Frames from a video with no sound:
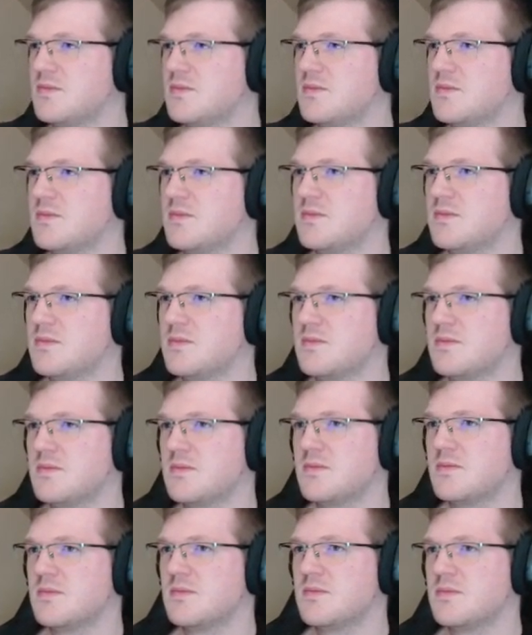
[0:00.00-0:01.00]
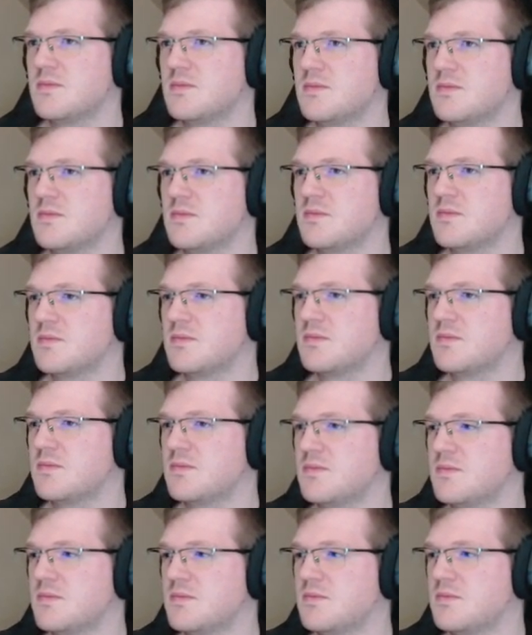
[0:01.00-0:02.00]

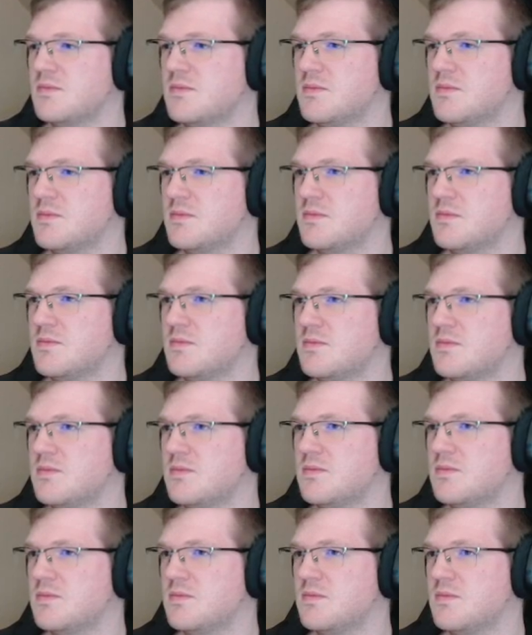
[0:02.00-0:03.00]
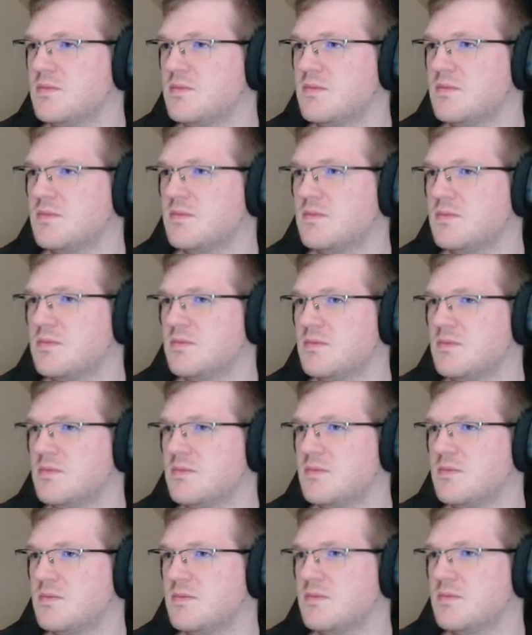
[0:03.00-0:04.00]

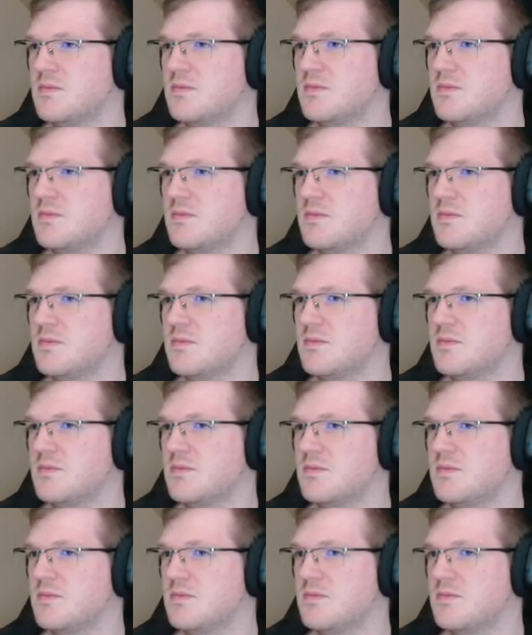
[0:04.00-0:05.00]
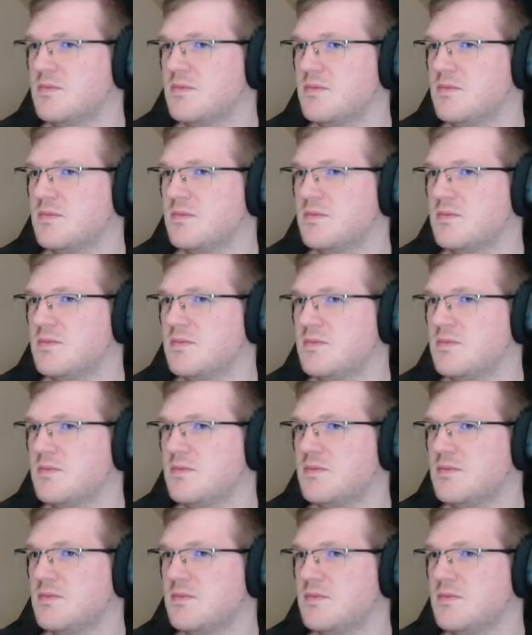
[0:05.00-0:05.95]
The person shown says nothing.